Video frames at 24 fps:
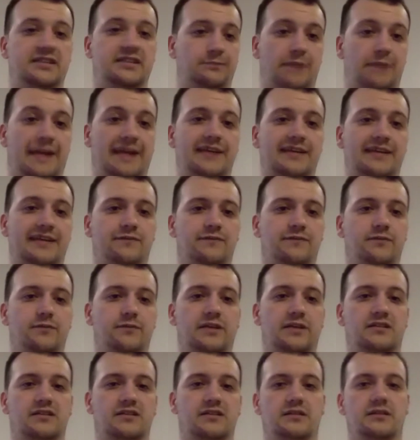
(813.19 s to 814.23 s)
banking
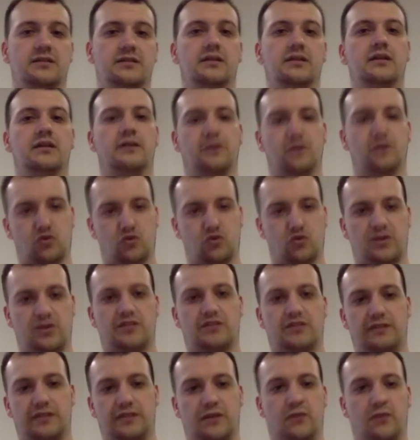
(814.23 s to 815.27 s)
information, the
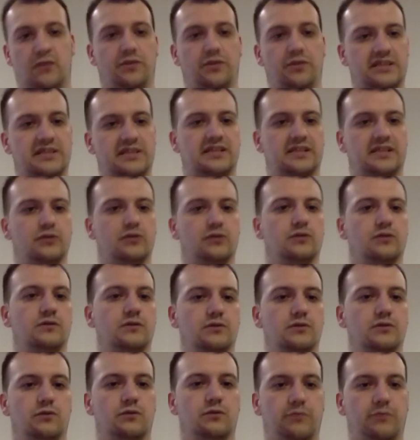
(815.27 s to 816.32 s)
stricter they want to see your
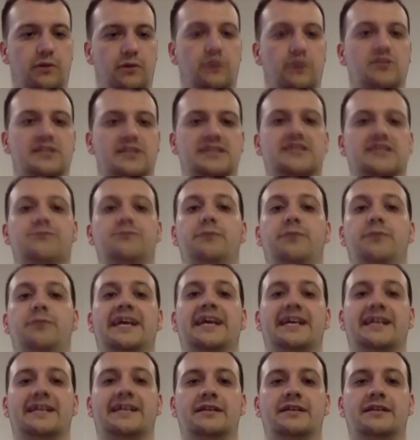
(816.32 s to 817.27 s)
processes being.